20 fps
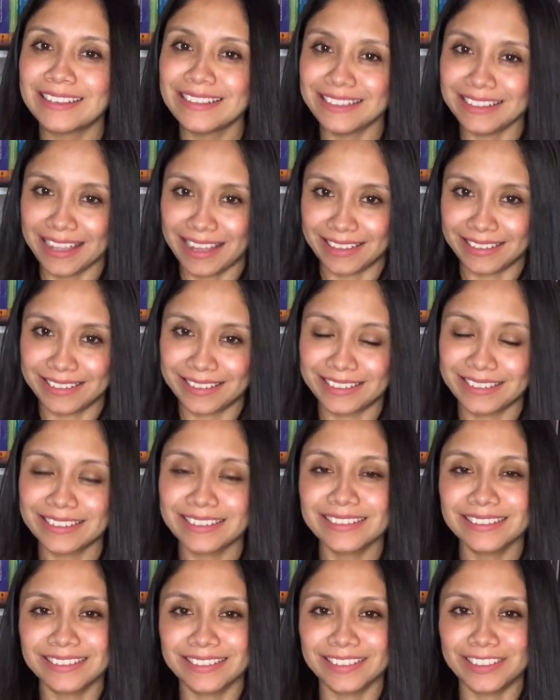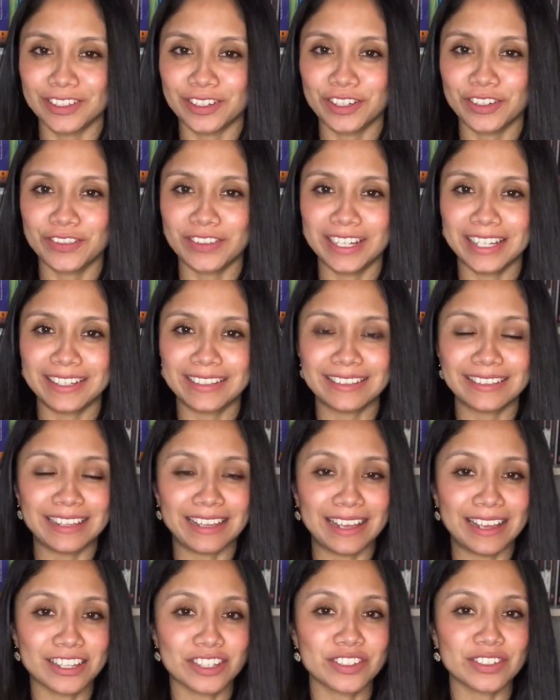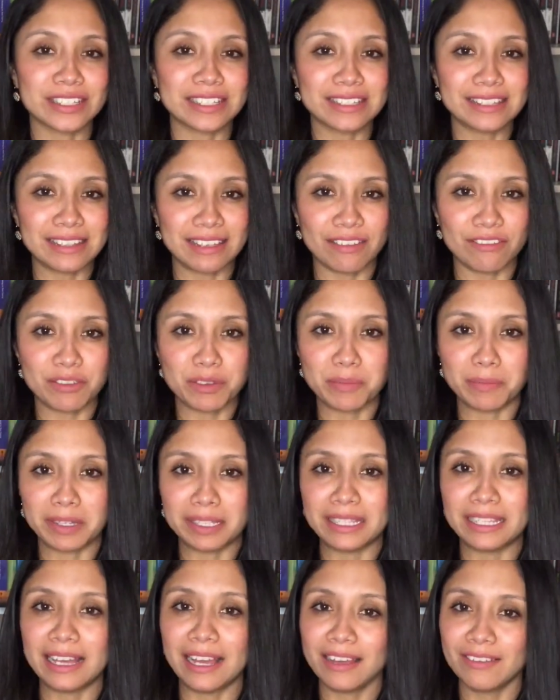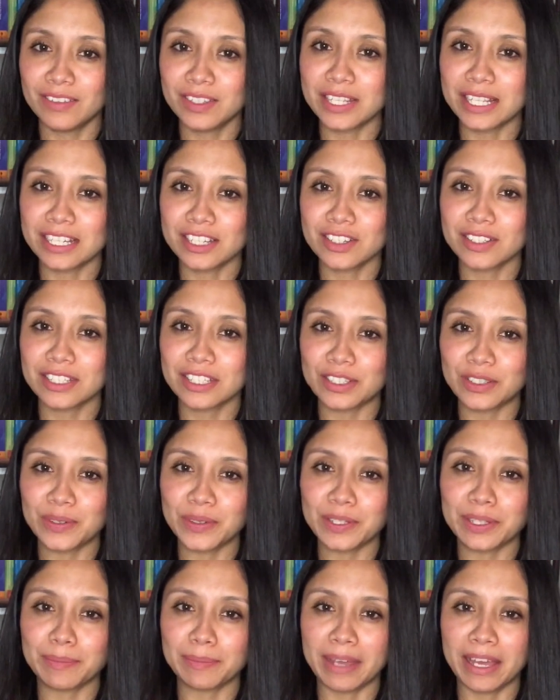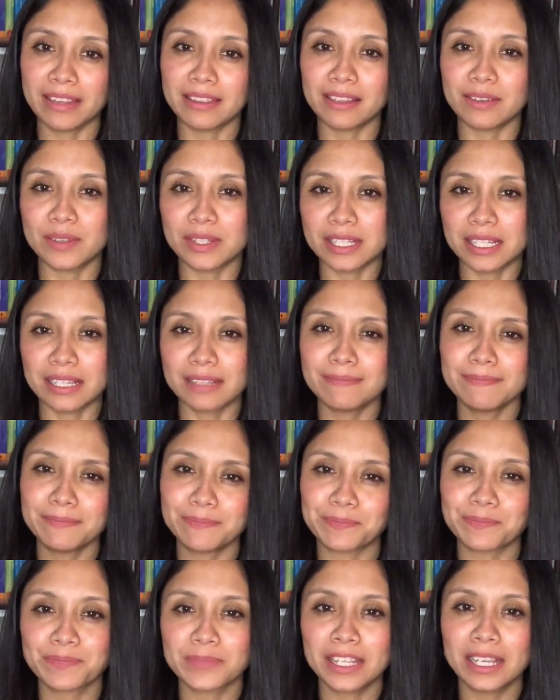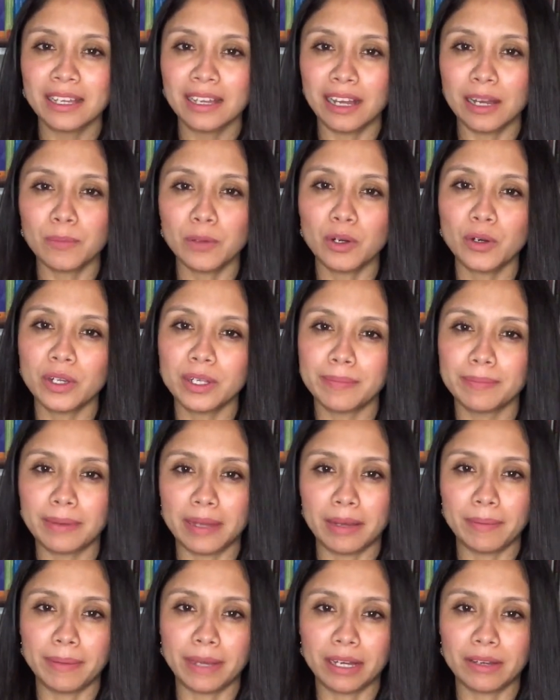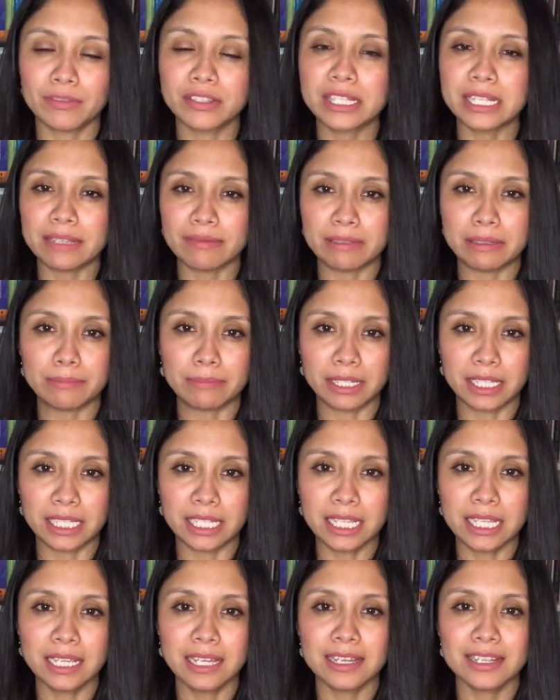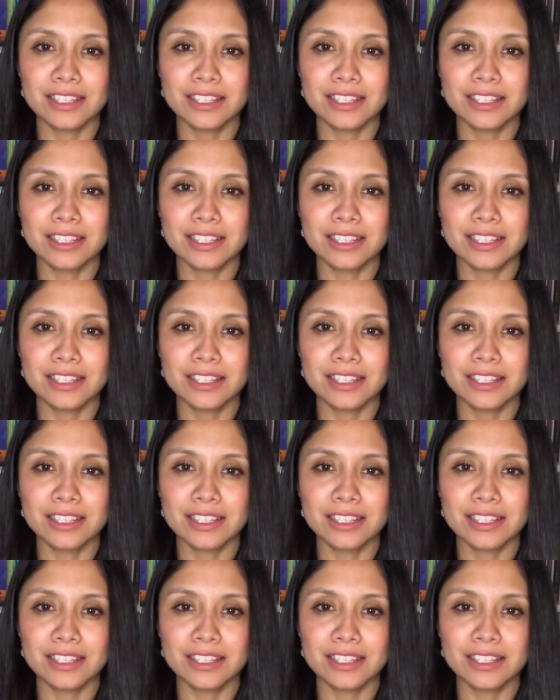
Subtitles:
Yes, you heard right. They actually save you money. I was actually doing the math. I was like, I'm all about saving money.